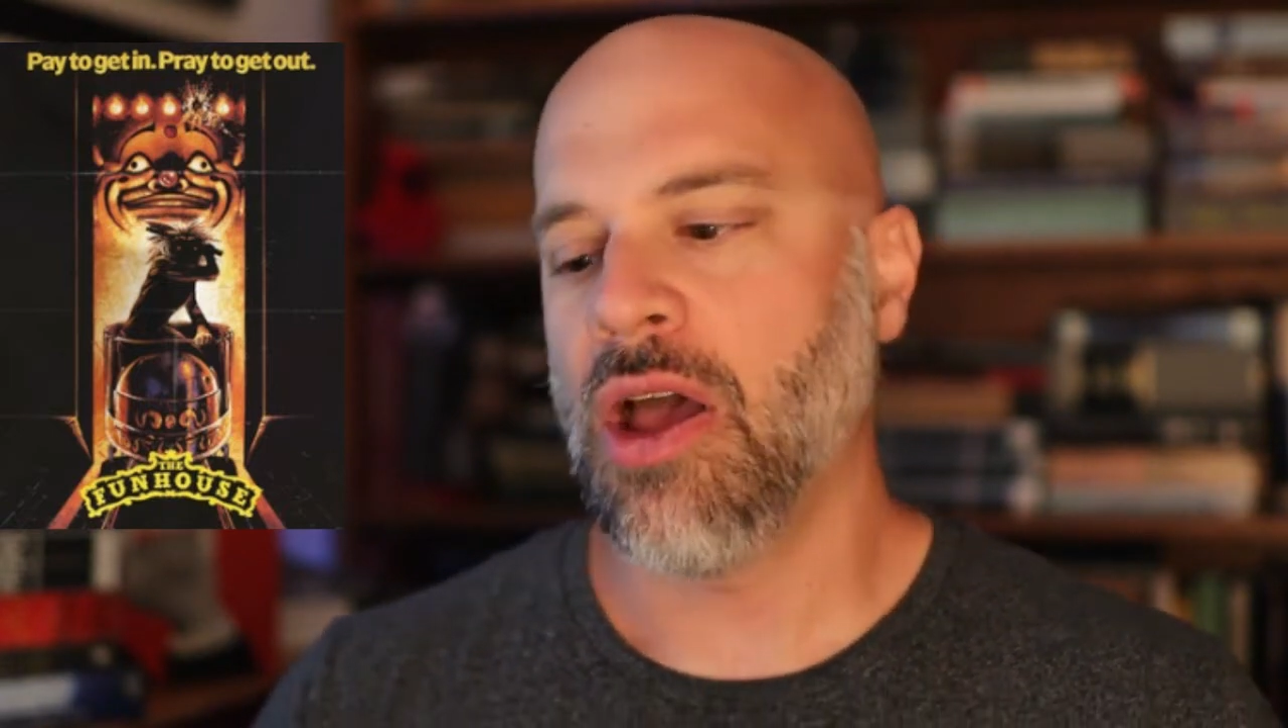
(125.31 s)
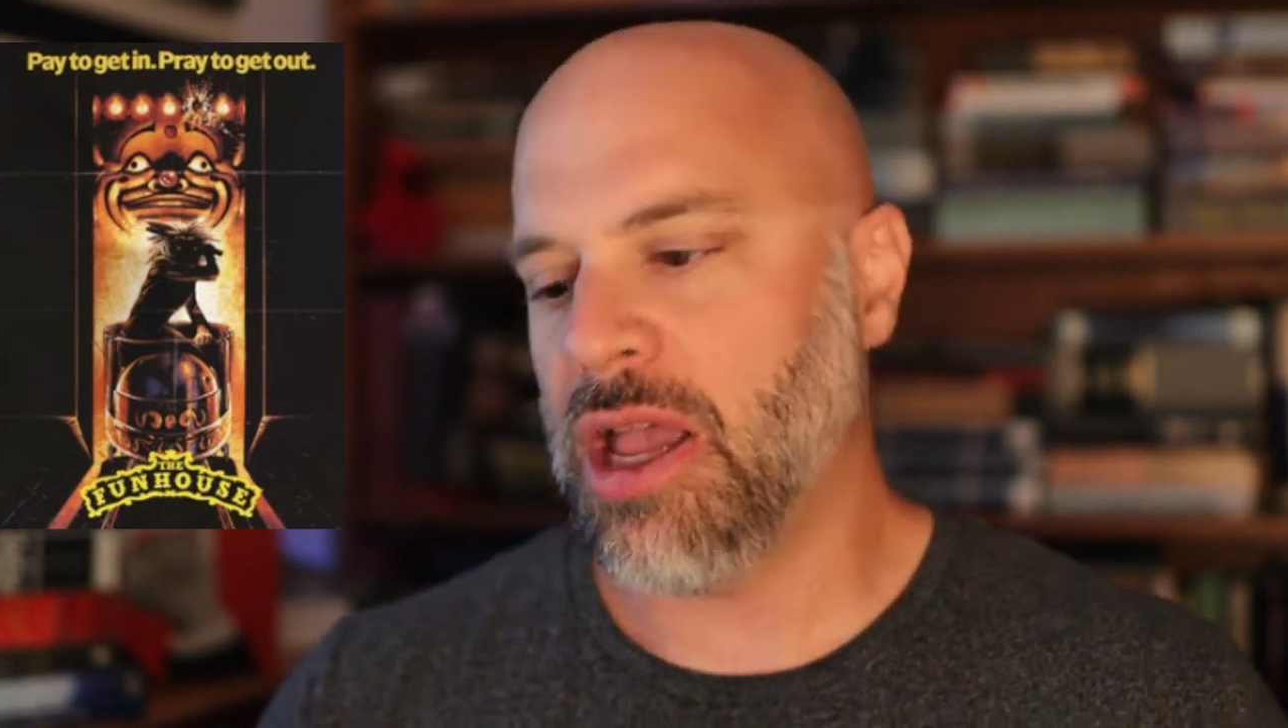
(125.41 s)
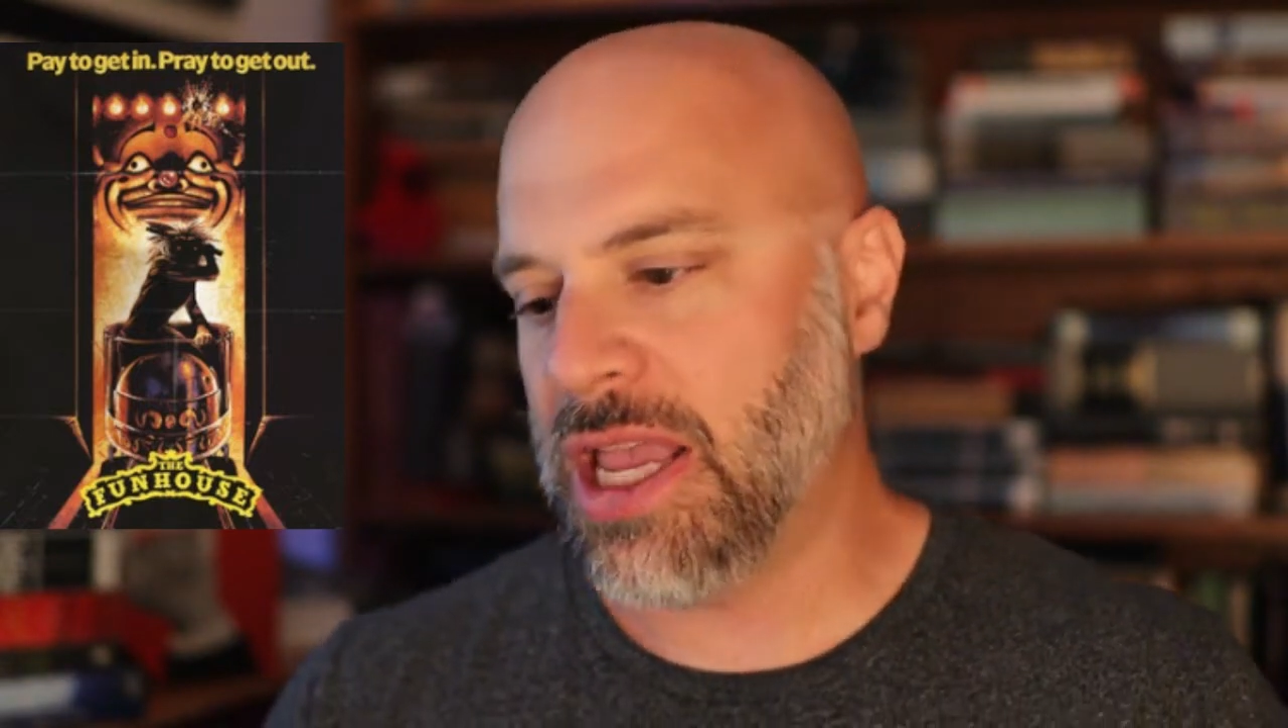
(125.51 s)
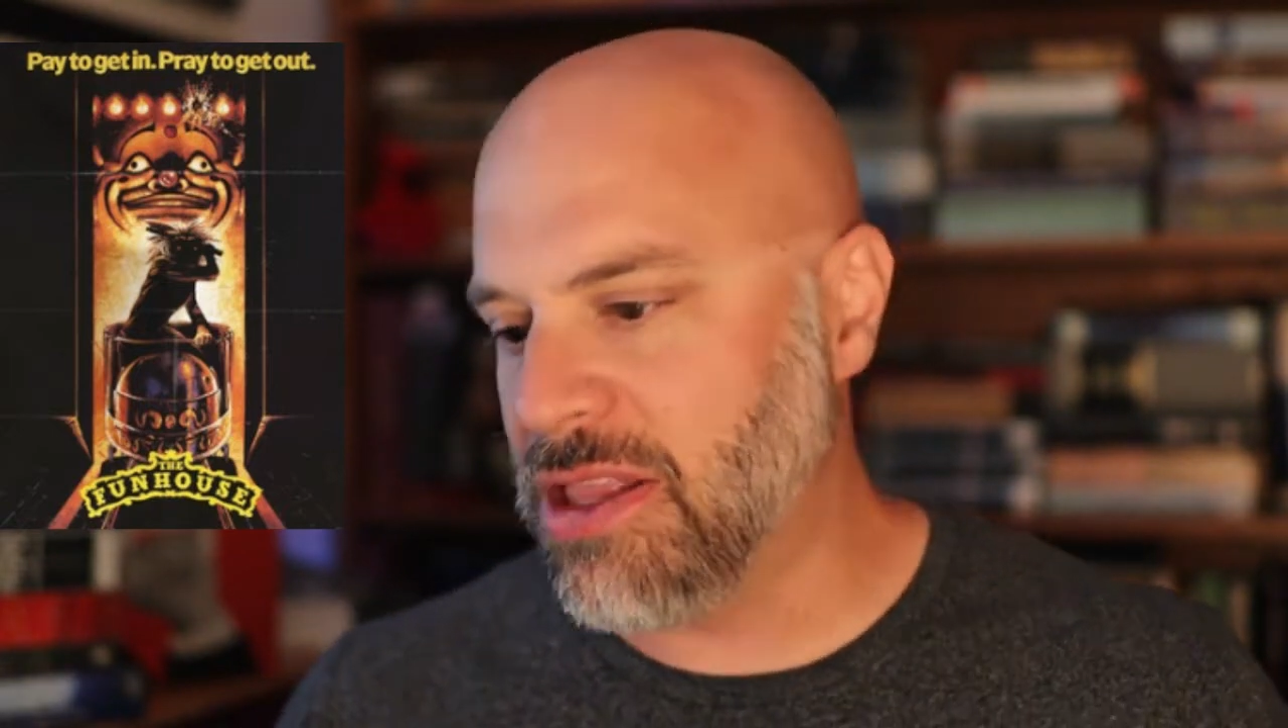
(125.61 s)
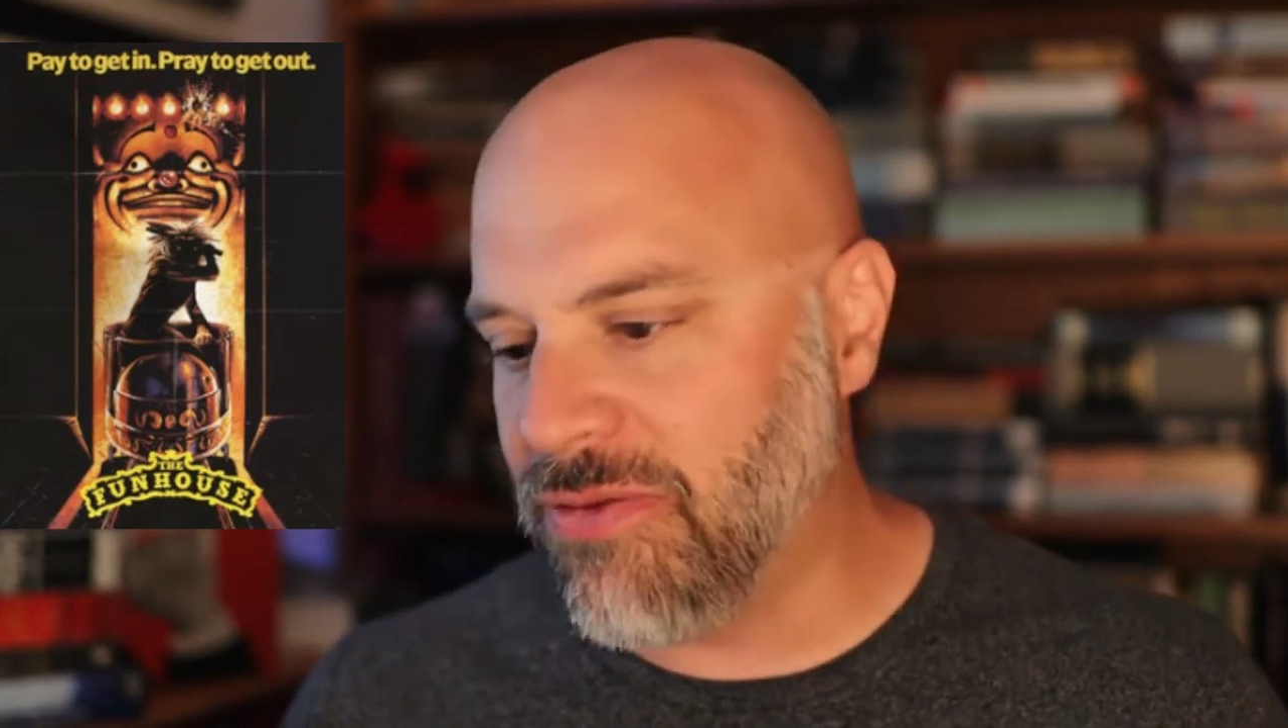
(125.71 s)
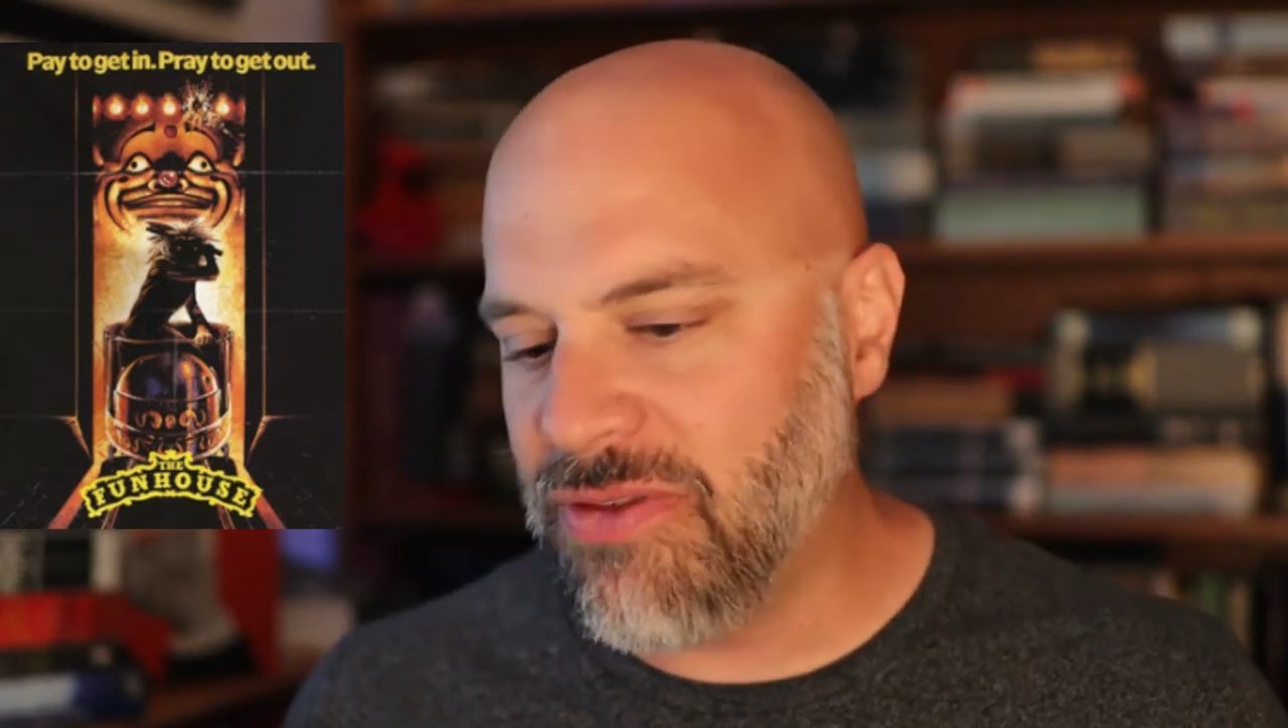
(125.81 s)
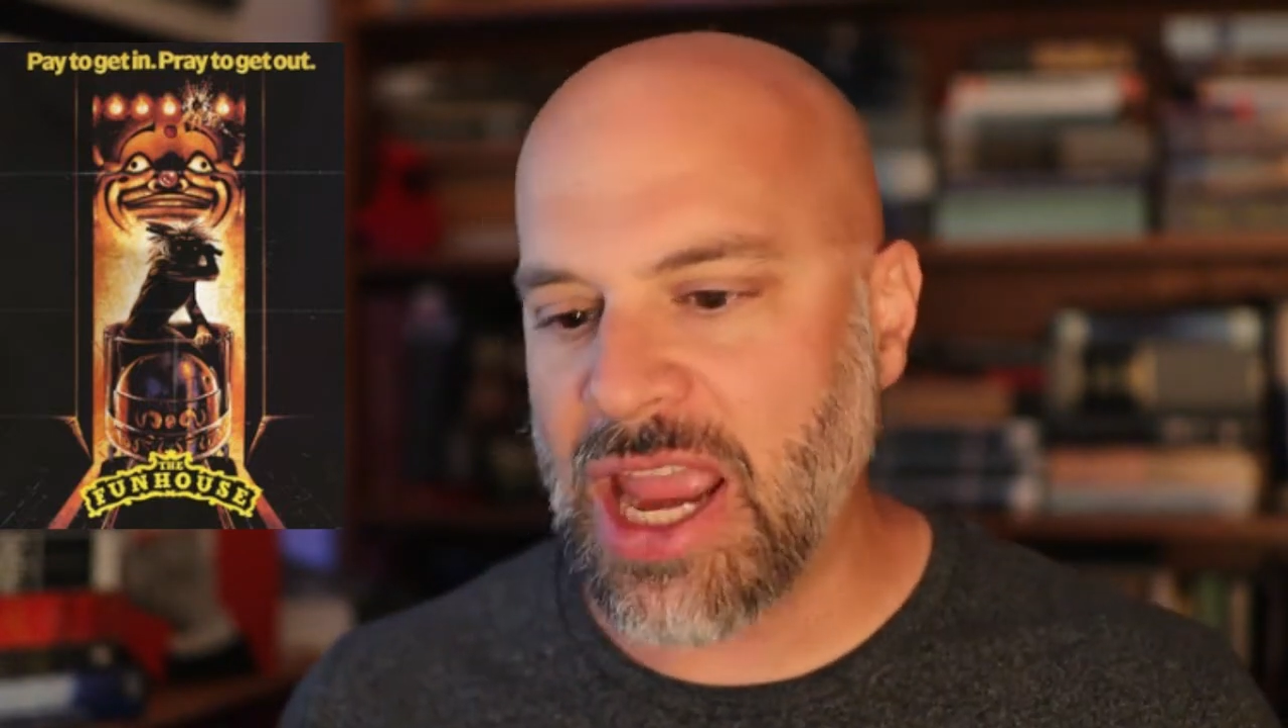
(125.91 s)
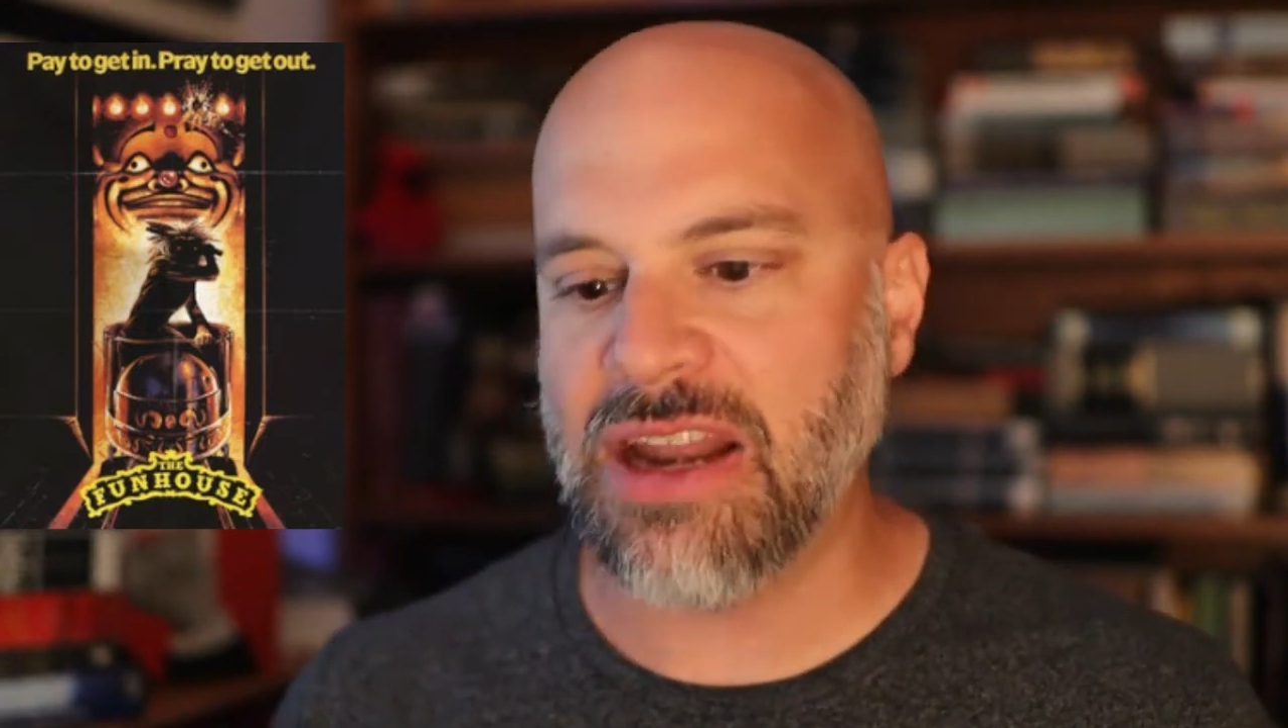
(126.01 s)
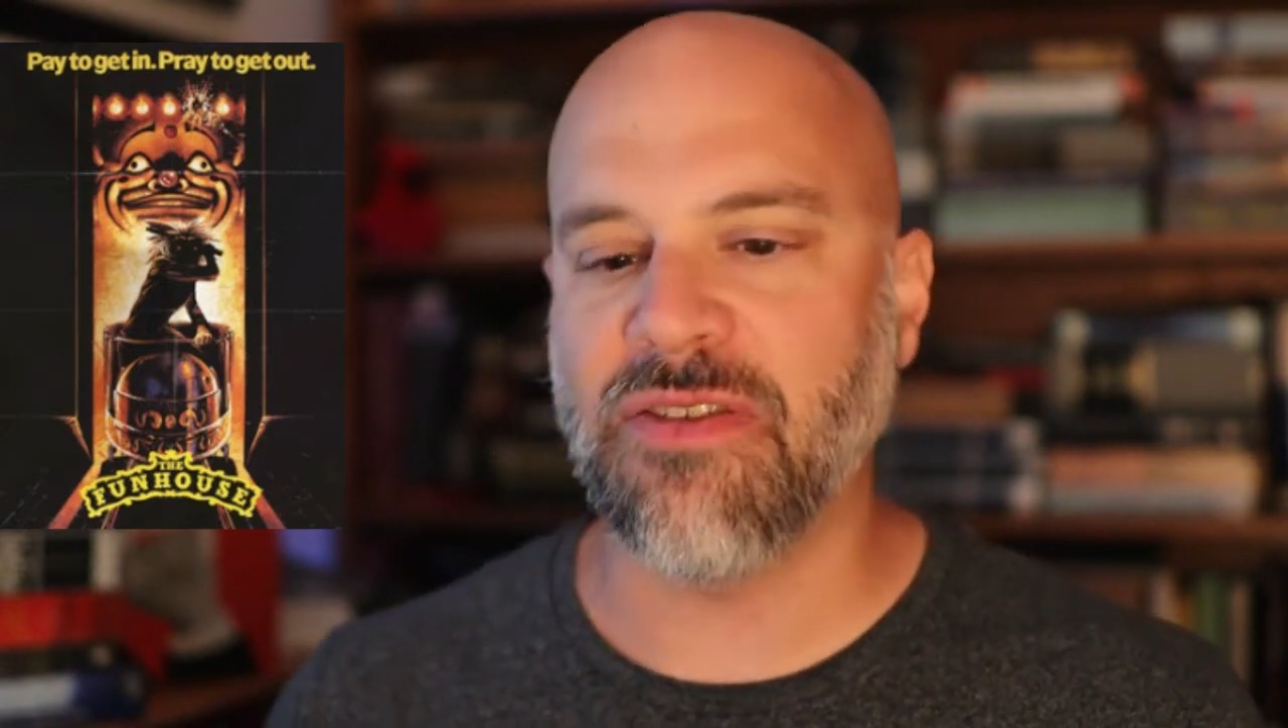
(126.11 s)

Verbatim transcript: in the vein